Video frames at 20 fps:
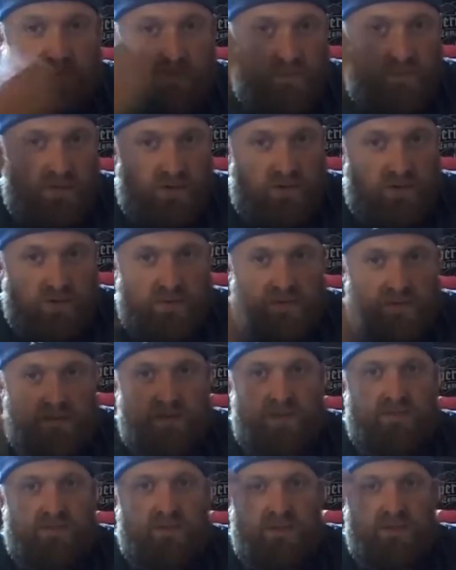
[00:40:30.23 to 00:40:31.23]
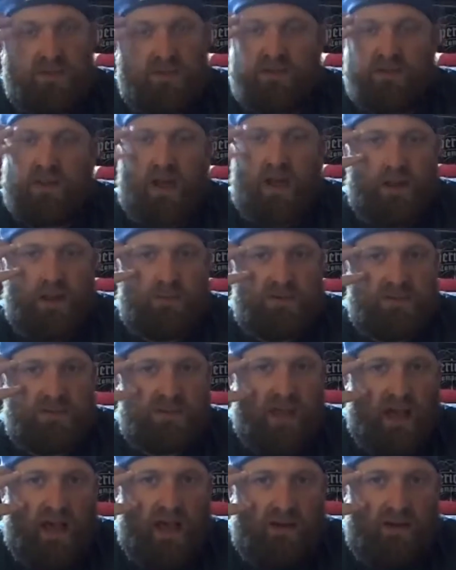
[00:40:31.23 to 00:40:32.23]
when you're receiving
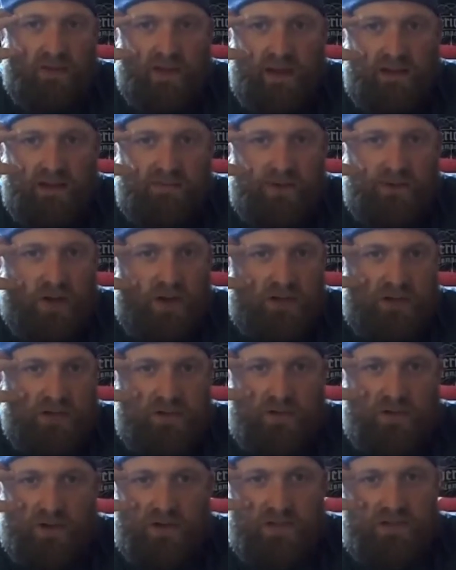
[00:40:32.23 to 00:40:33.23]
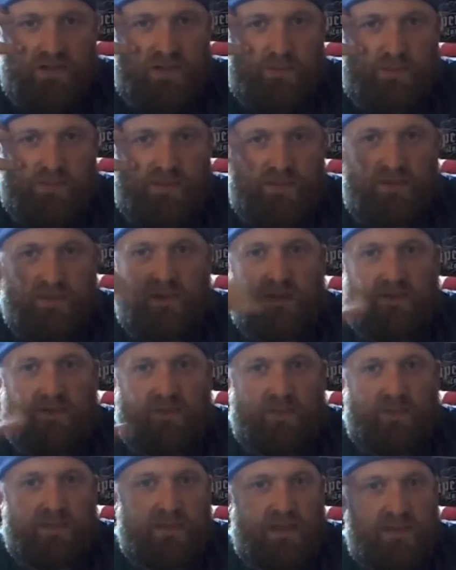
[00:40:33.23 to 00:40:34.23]
high-risk cattle out of an auction yard or something. You give
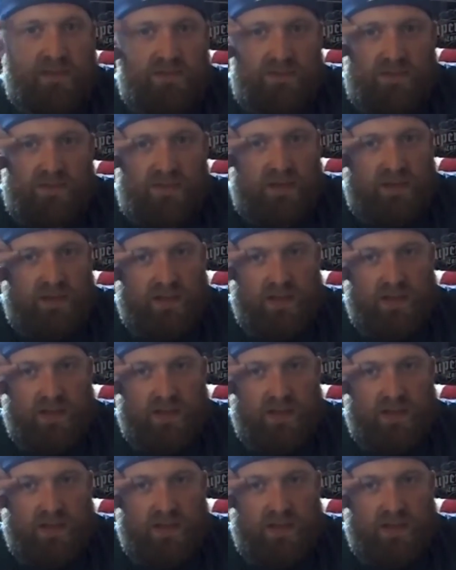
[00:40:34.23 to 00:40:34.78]
them a nasal gin,